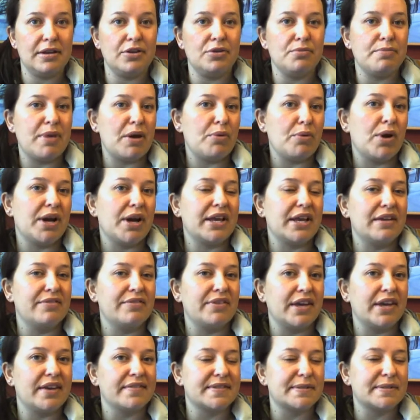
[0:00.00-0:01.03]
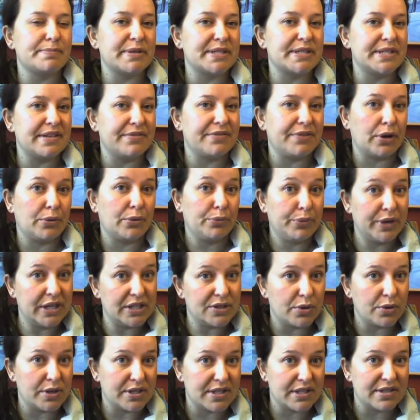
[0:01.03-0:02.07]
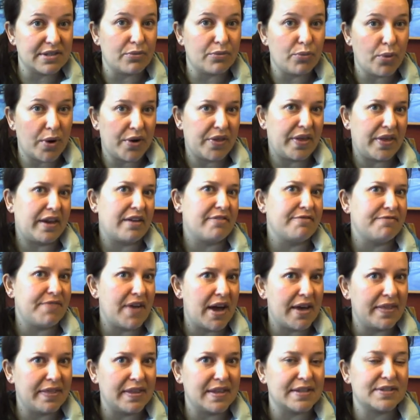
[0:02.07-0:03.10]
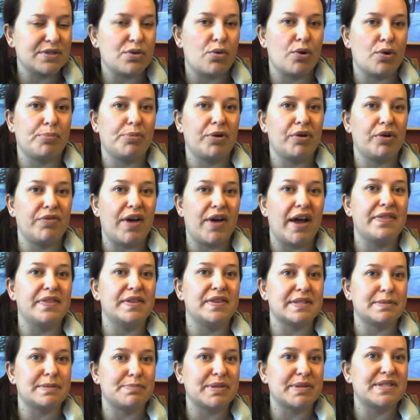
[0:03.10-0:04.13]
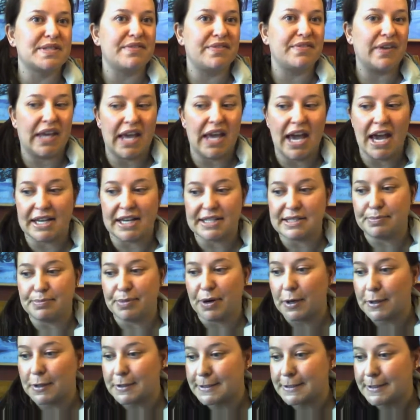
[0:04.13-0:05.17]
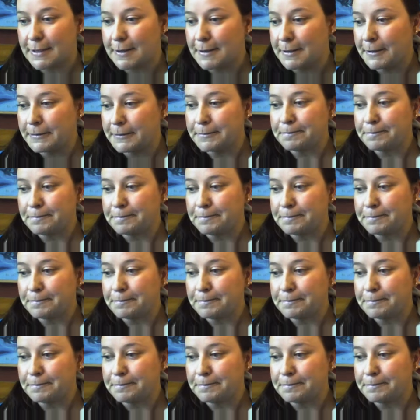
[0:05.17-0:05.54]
You may want to even give specific resources of where they can find this or provide the specific expert.